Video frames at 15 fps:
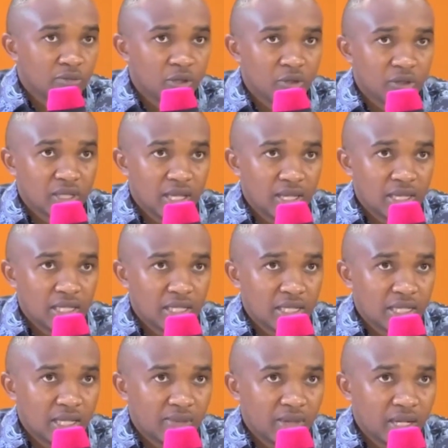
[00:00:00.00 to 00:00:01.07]
because at this
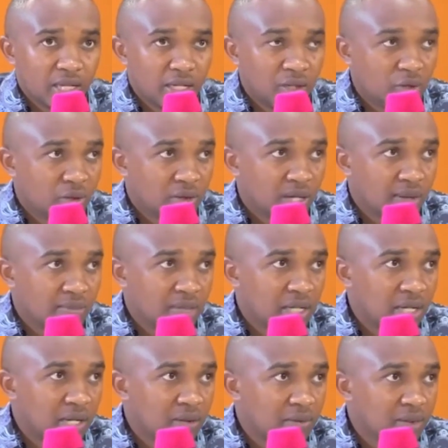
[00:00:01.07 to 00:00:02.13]
time I didn't know what I'm
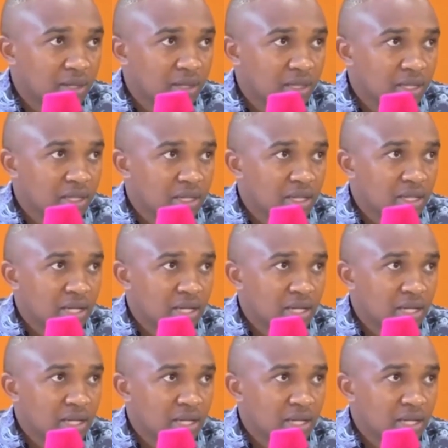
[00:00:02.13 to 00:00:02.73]
dealing with